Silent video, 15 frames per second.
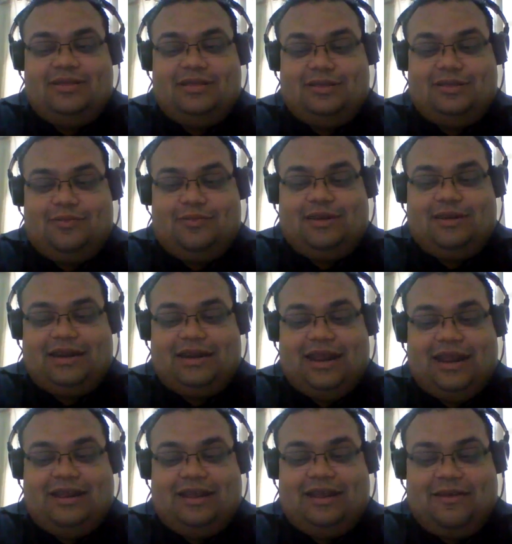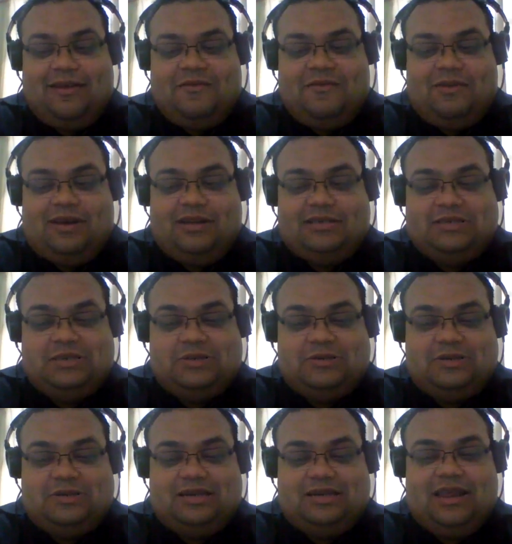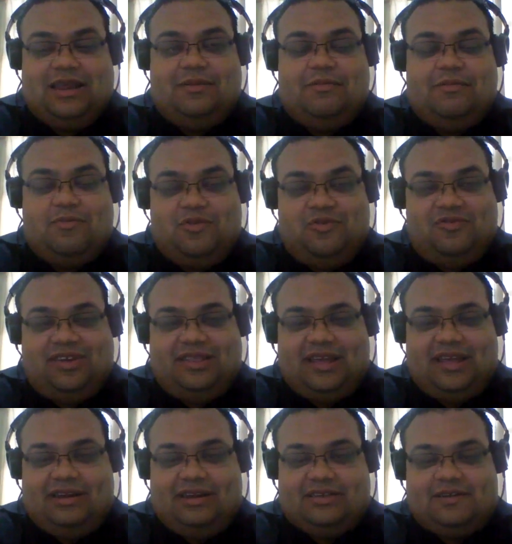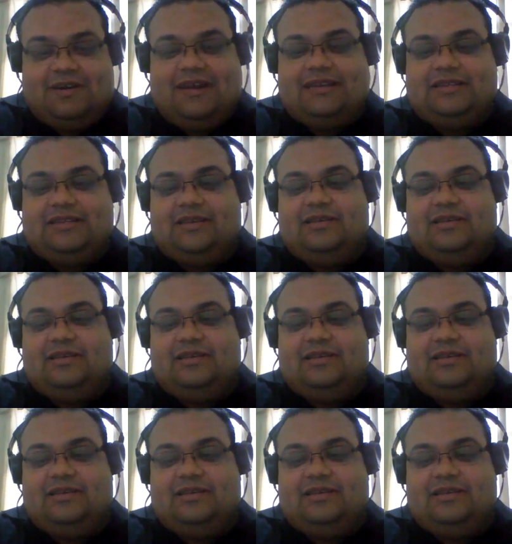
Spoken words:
the one that everyone is using and moving there is great.